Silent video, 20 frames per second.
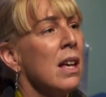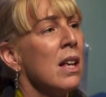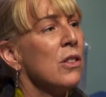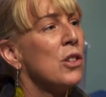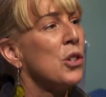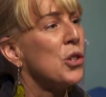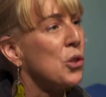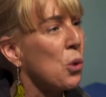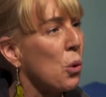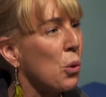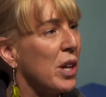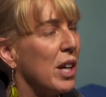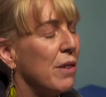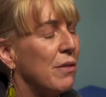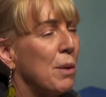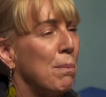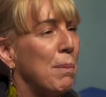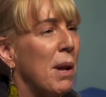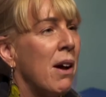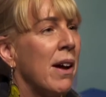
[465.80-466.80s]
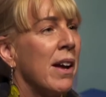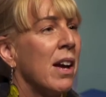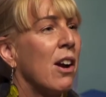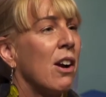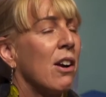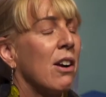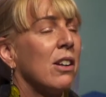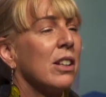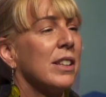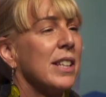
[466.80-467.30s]
The story of the blind
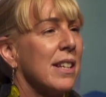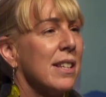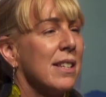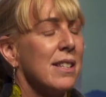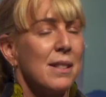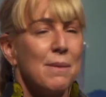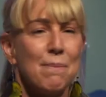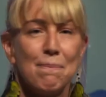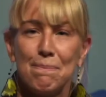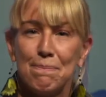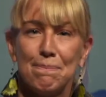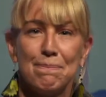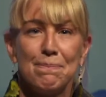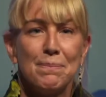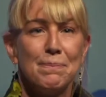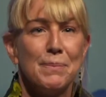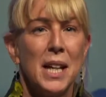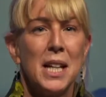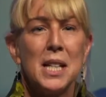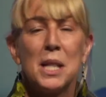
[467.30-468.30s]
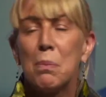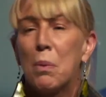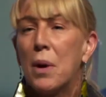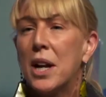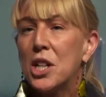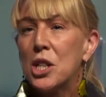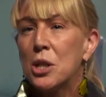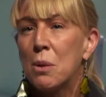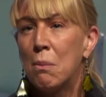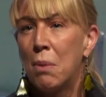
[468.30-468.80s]
girl, this
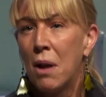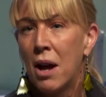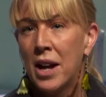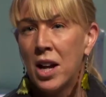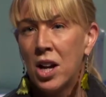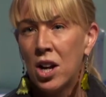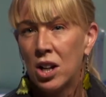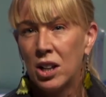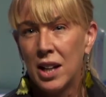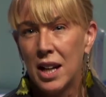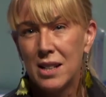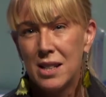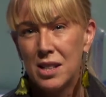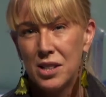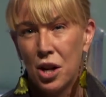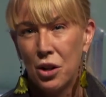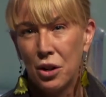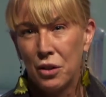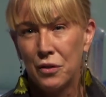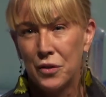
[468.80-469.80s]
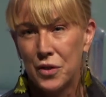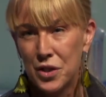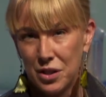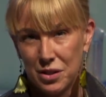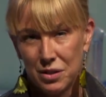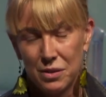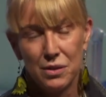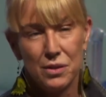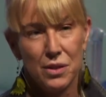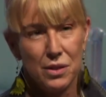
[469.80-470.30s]
inspiration blind girl, has served
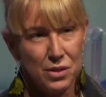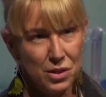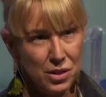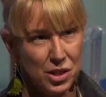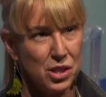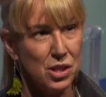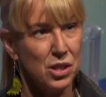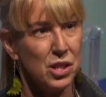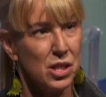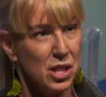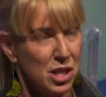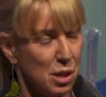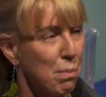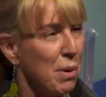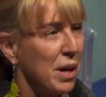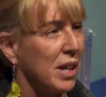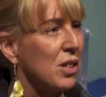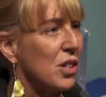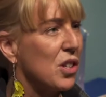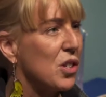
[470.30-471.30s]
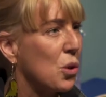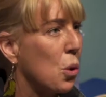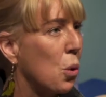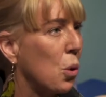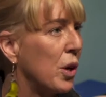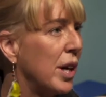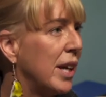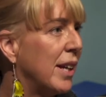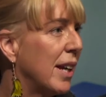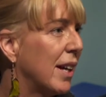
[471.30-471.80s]
to bring
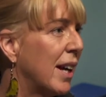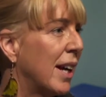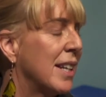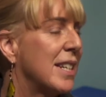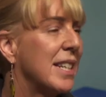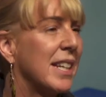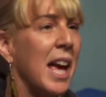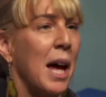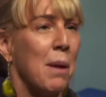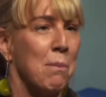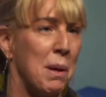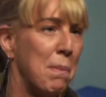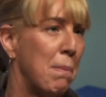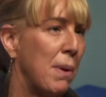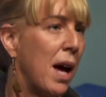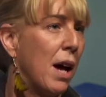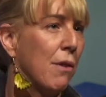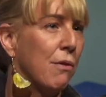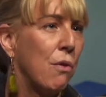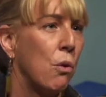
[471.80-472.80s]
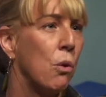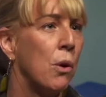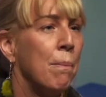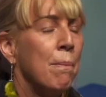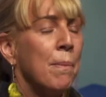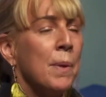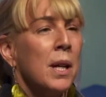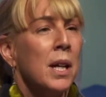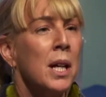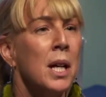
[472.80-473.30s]
story and to get me
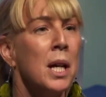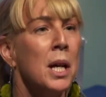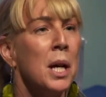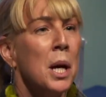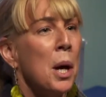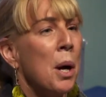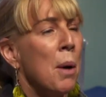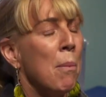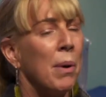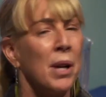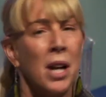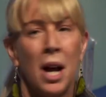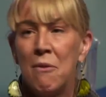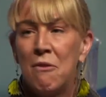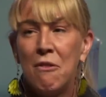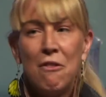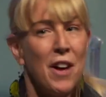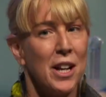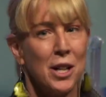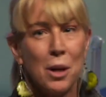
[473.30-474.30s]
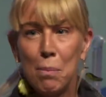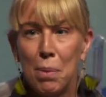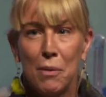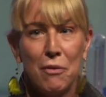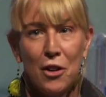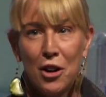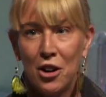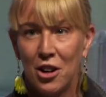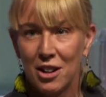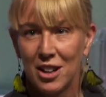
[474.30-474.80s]
platform, but I'm fed up
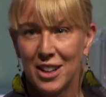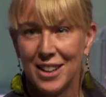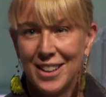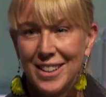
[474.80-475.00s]
of her.